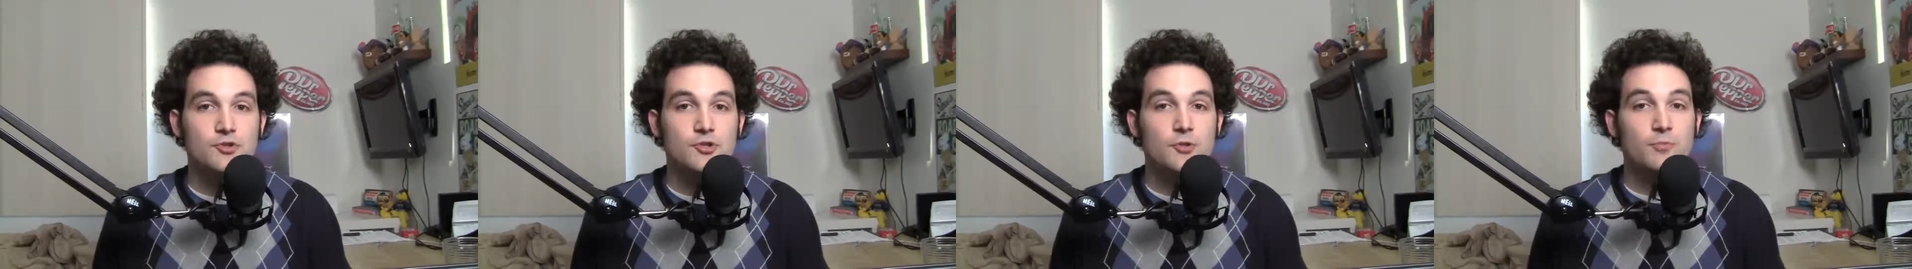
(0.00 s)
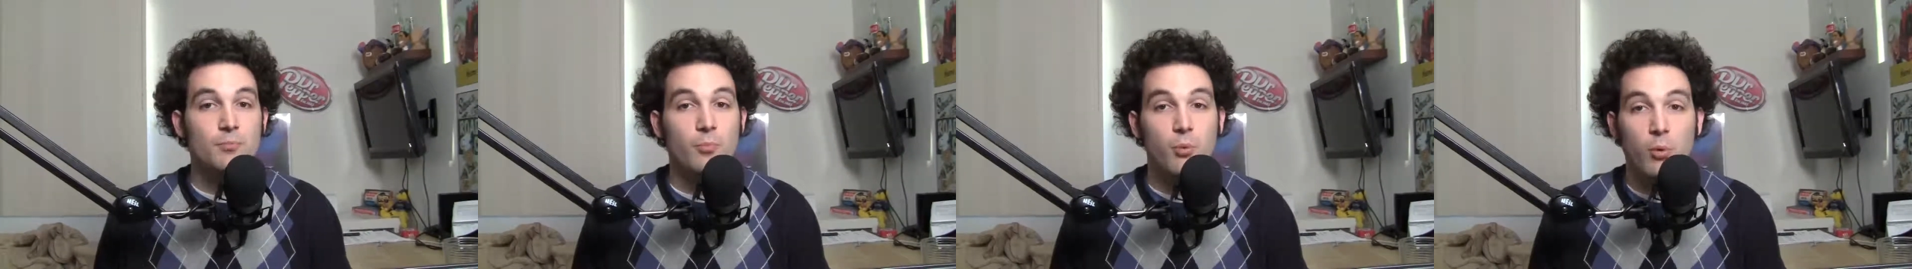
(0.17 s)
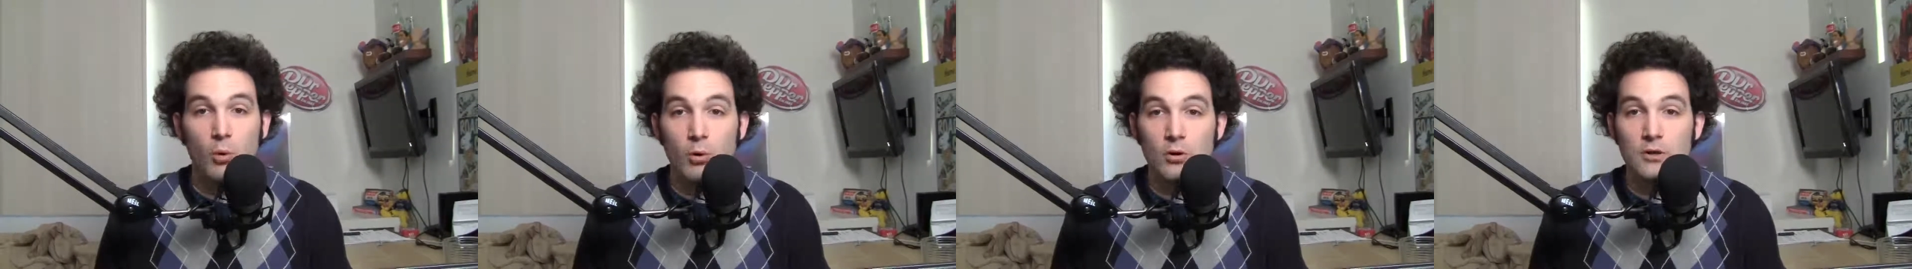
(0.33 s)

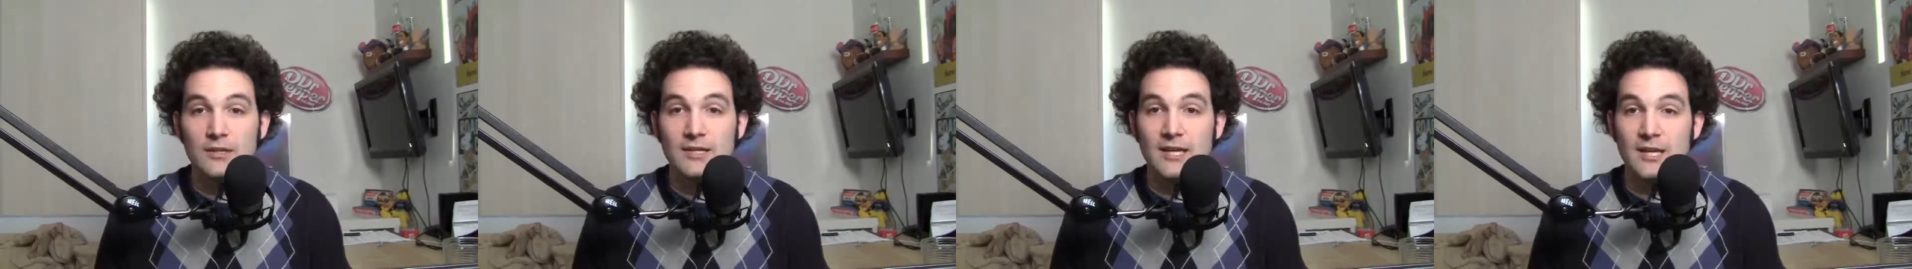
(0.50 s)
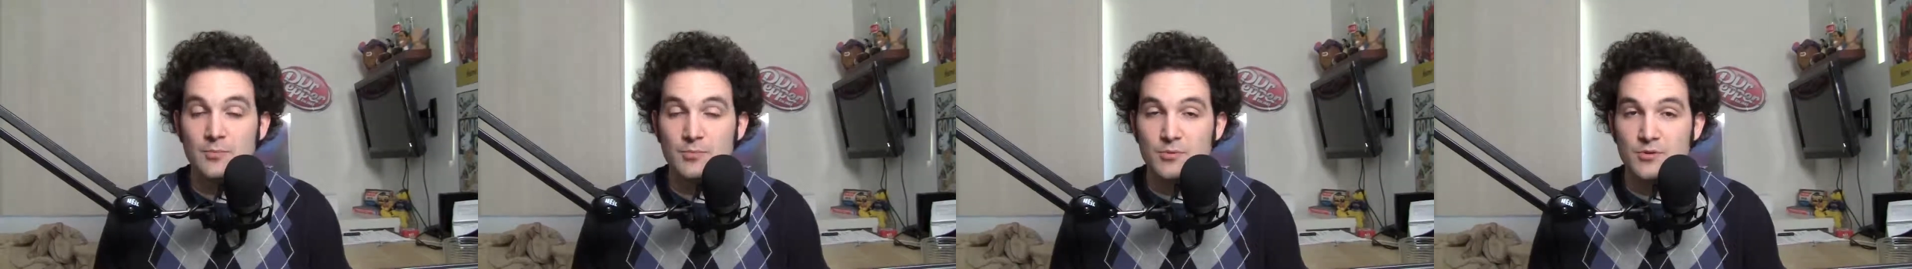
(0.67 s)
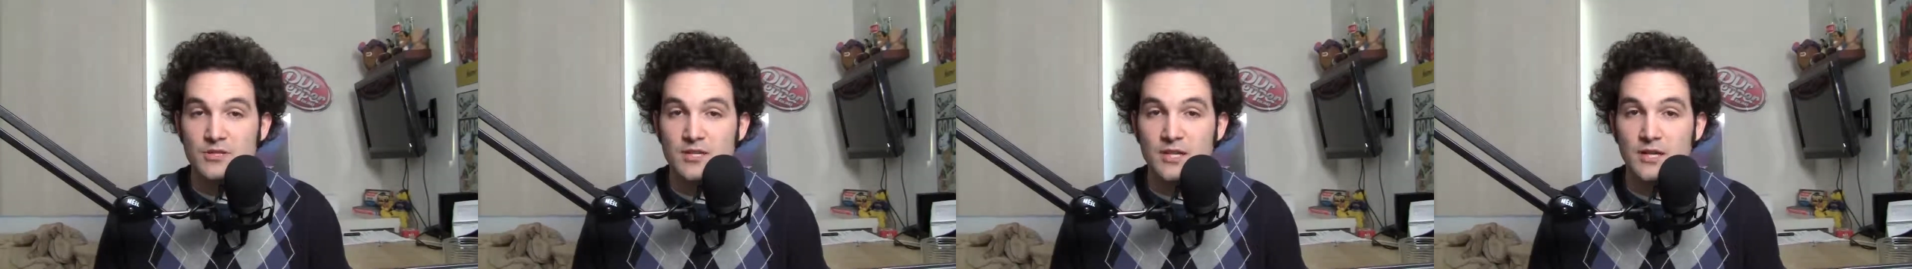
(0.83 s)
support
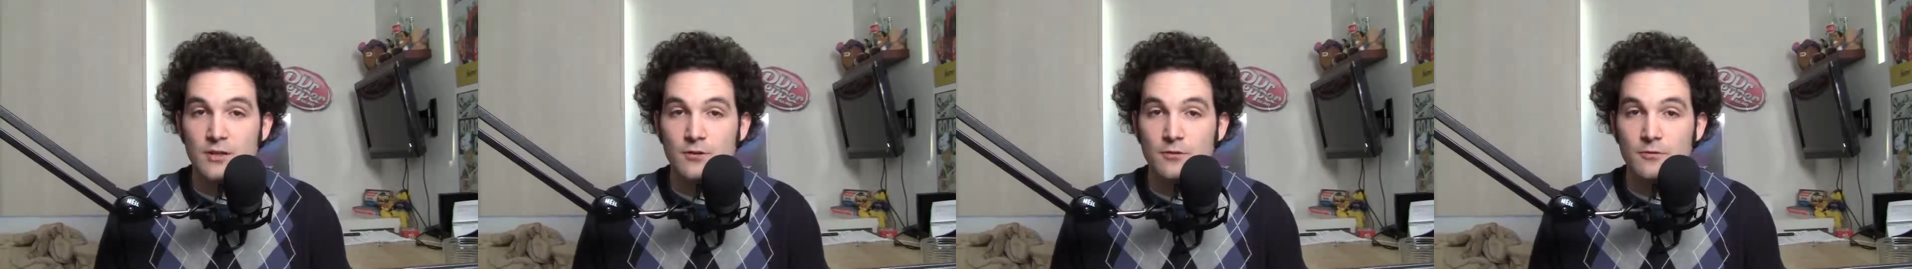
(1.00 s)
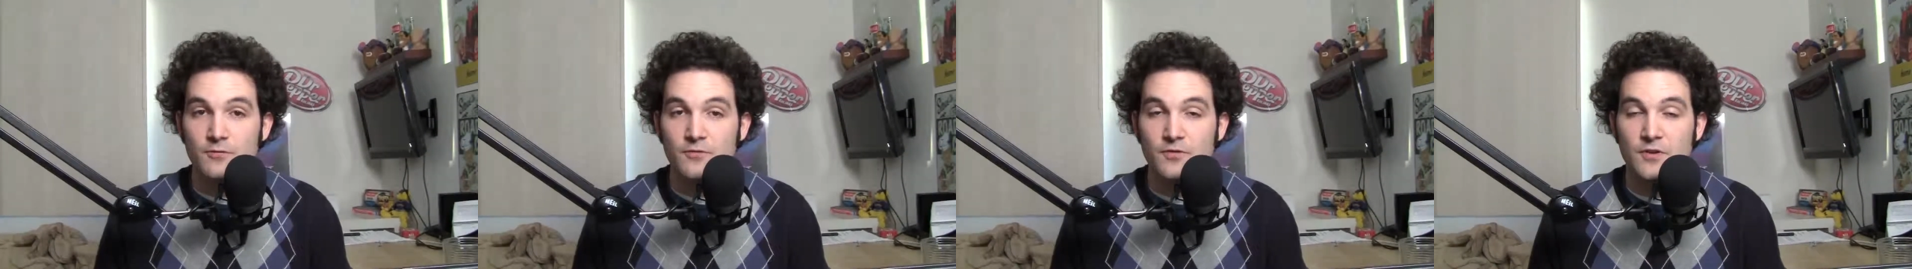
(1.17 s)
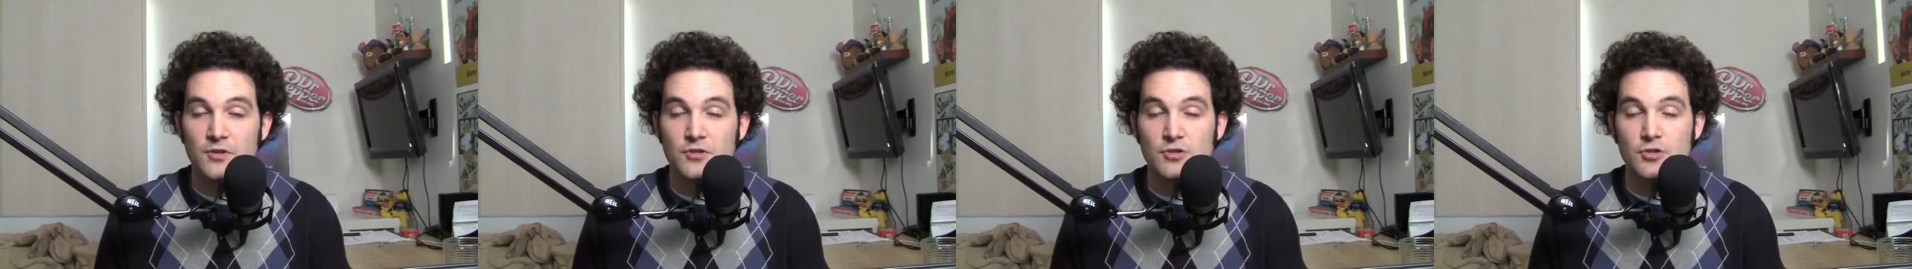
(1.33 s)
that particular
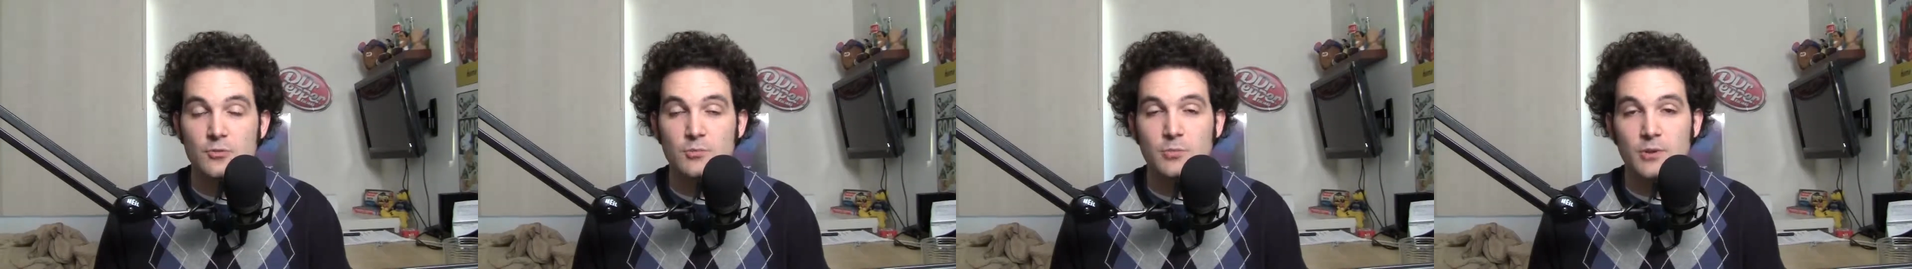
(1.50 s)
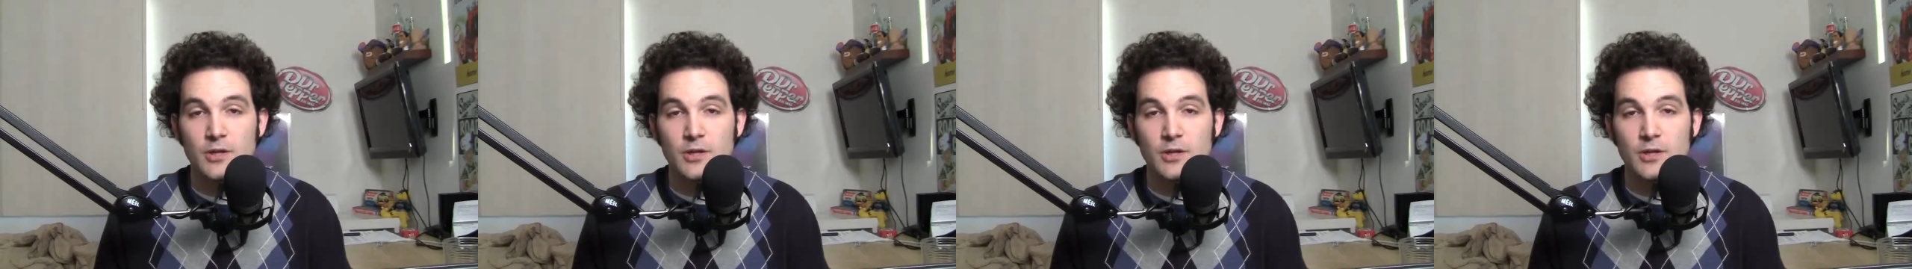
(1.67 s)
feature,